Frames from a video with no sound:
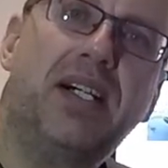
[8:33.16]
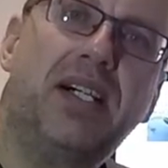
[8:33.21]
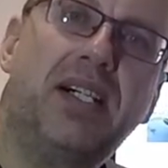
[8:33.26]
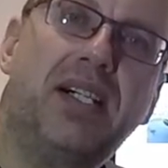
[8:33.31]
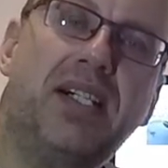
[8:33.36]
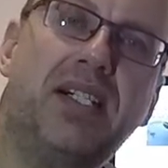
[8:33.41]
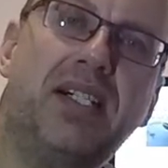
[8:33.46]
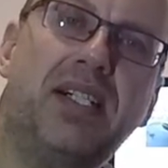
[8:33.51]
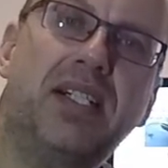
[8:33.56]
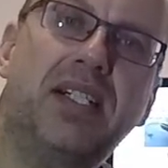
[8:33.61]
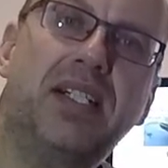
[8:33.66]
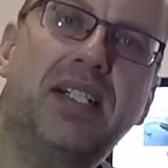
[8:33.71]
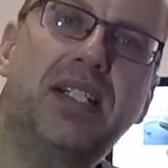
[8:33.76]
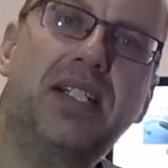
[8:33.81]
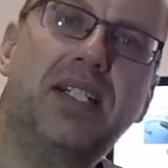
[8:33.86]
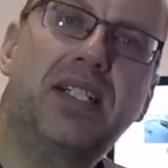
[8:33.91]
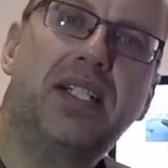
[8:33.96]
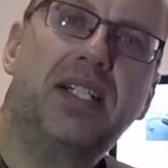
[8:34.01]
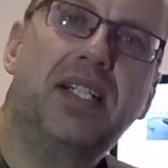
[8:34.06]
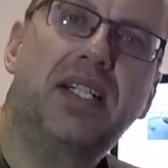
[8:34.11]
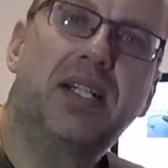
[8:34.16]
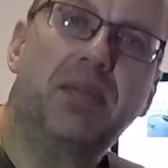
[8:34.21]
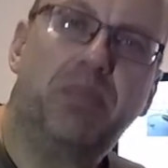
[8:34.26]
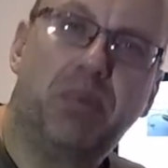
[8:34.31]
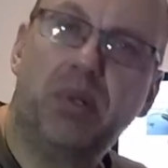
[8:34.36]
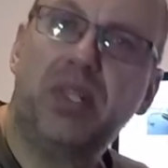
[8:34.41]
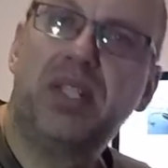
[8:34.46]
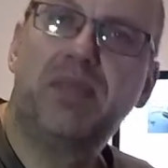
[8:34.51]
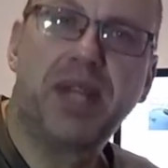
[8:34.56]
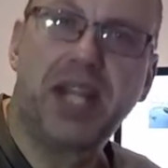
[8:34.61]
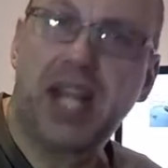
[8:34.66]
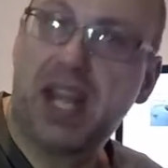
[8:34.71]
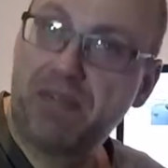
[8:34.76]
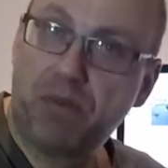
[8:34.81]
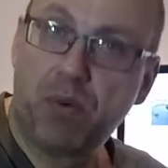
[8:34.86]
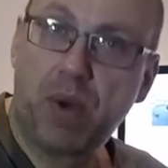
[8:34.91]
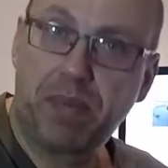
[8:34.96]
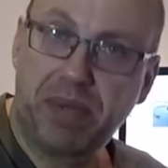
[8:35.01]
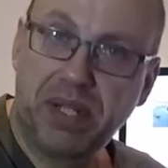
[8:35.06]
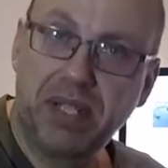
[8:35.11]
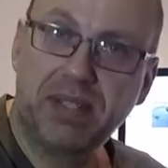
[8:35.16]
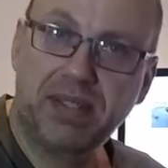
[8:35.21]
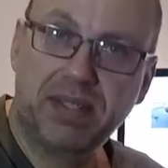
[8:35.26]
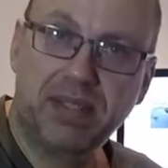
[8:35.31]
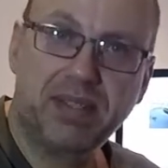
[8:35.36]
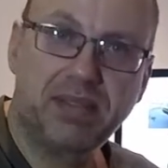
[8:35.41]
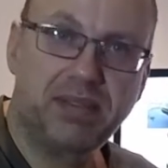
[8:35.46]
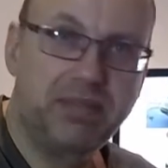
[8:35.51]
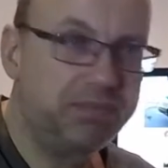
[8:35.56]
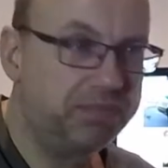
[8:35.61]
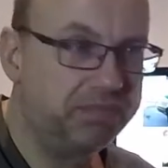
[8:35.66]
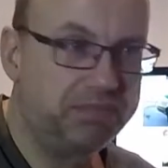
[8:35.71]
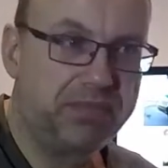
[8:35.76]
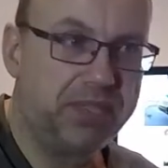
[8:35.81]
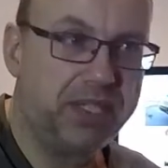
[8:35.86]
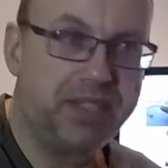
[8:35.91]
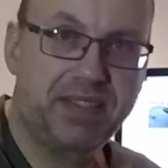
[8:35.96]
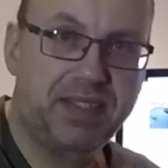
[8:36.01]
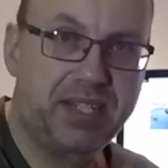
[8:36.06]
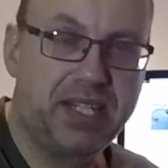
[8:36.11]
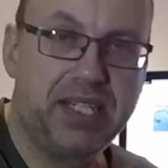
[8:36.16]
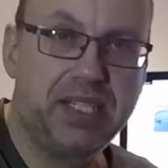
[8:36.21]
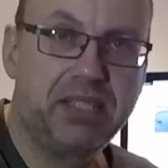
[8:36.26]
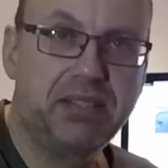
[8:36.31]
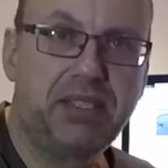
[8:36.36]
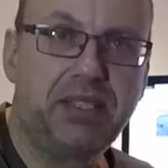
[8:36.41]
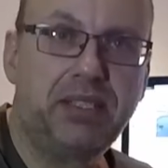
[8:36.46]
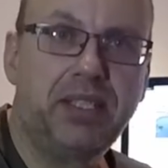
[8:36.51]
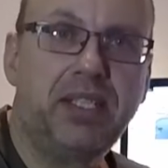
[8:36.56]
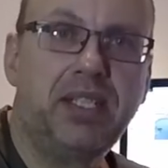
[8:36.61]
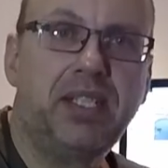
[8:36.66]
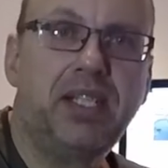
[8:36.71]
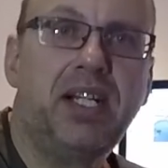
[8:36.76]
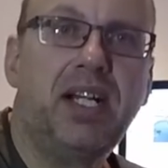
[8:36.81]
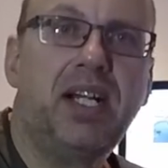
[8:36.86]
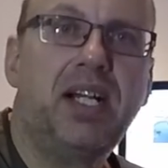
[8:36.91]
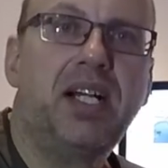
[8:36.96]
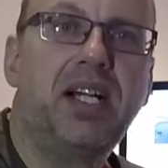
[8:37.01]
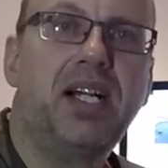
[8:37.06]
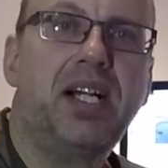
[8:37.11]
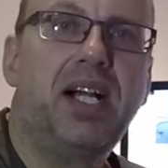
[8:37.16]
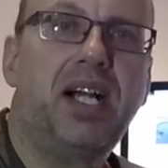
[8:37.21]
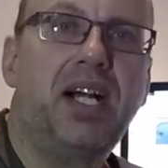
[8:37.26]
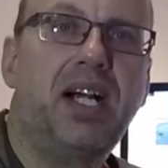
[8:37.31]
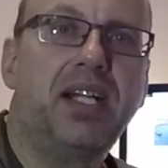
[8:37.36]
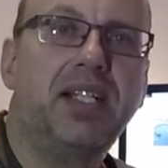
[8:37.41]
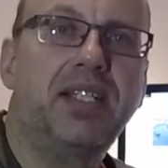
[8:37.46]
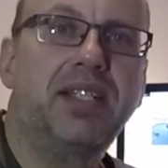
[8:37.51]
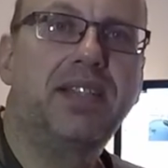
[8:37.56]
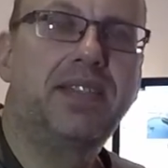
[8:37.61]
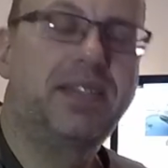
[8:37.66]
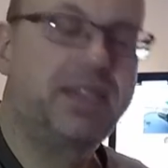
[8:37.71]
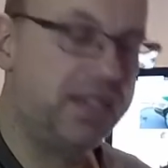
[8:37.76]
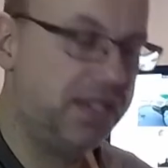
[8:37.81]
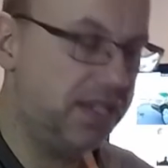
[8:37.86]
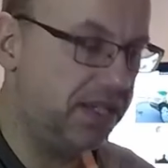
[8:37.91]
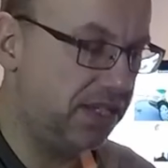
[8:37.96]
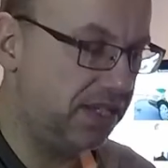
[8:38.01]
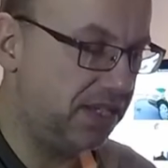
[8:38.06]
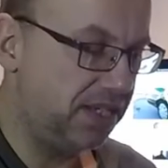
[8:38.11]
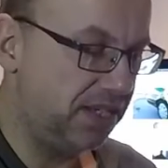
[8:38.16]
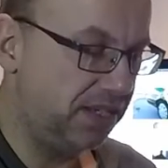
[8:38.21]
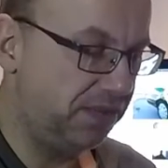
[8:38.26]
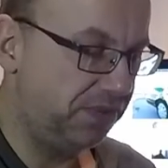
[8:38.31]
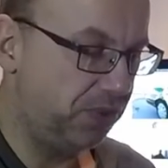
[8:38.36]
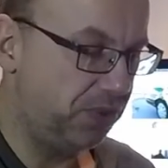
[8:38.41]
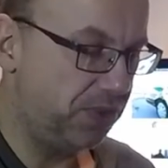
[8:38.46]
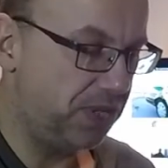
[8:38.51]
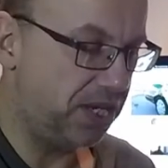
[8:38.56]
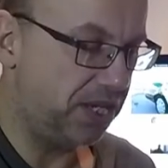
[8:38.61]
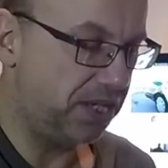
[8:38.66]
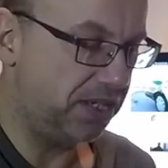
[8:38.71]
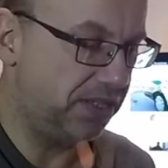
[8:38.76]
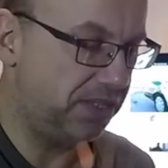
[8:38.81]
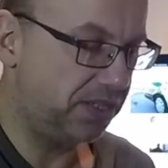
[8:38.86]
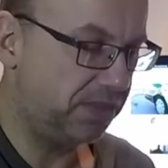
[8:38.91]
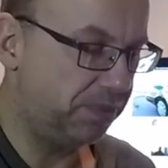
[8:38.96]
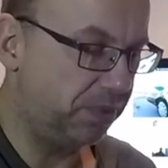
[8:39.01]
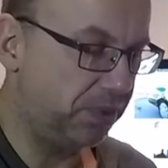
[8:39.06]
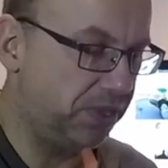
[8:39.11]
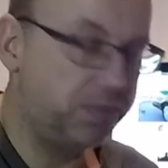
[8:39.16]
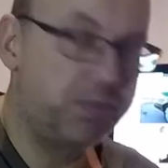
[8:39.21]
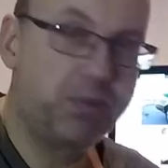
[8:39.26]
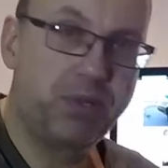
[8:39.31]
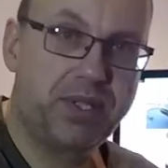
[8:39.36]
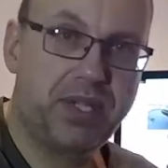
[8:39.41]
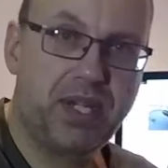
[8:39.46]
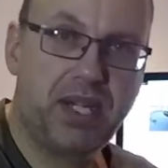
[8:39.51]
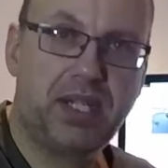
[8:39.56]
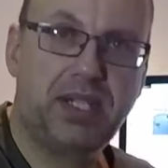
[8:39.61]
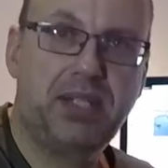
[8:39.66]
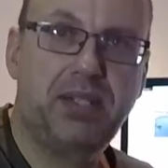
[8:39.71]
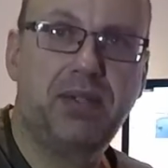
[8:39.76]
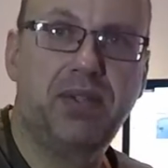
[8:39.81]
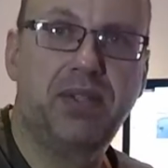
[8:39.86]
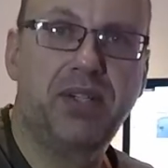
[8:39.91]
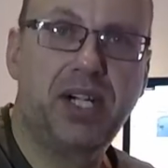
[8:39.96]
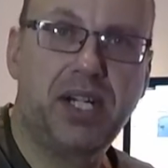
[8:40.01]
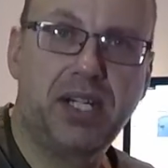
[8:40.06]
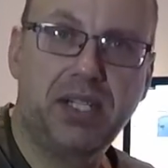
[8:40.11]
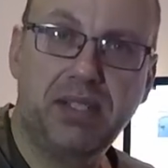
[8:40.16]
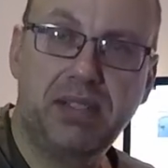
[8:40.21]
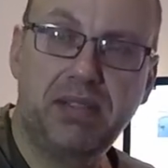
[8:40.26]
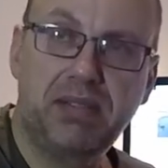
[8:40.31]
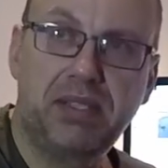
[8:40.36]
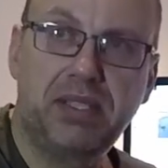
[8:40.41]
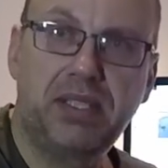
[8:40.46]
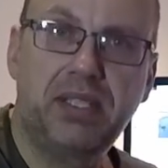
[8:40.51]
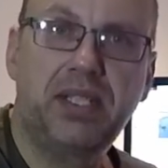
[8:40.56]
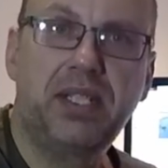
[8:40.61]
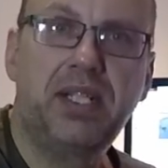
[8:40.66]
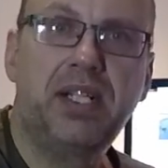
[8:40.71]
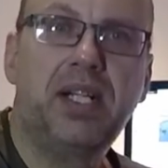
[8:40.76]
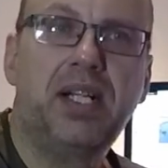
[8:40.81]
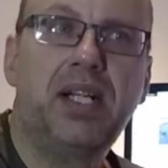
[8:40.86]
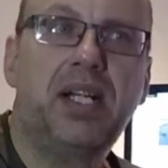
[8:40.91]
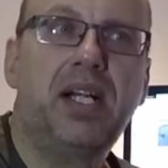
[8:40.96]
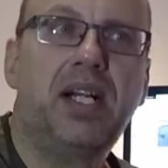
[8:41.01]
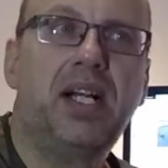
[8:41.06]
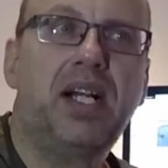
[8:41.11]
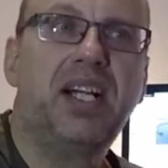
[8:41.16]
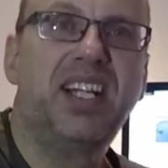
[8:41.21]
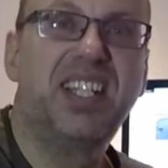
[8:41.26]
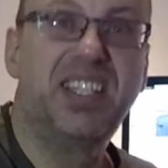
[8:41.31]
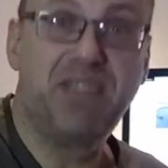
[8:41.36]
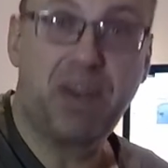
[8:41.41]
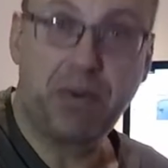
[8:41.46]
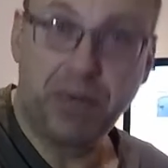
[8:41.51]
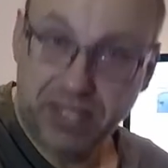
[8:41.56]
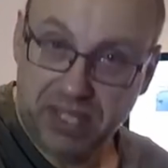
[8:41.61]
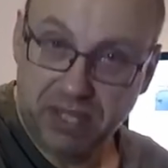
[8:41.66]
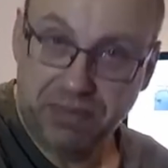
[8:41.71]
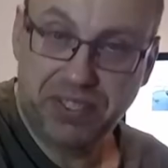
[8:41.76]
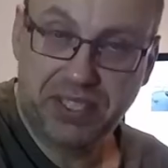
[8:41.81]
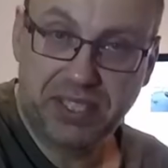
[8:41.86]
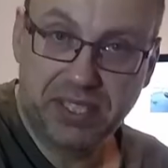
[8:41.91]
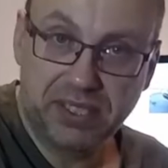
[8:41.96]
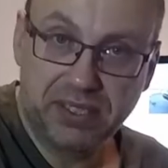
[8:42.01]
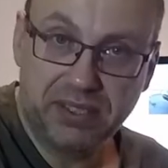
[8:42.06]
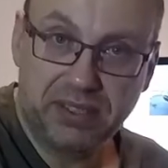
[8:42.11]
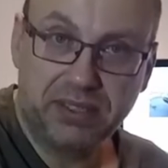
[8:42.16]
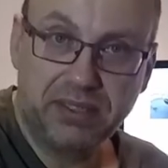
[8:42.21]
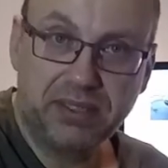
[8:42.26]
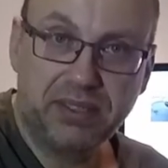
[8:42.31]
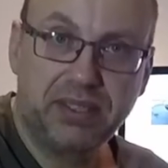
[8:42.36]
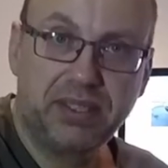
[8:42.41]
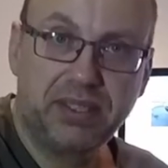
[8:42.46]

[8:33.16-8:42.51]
A policeman have weapons, that's clear. And if you are a sports protect or a hunter, it's very difficult.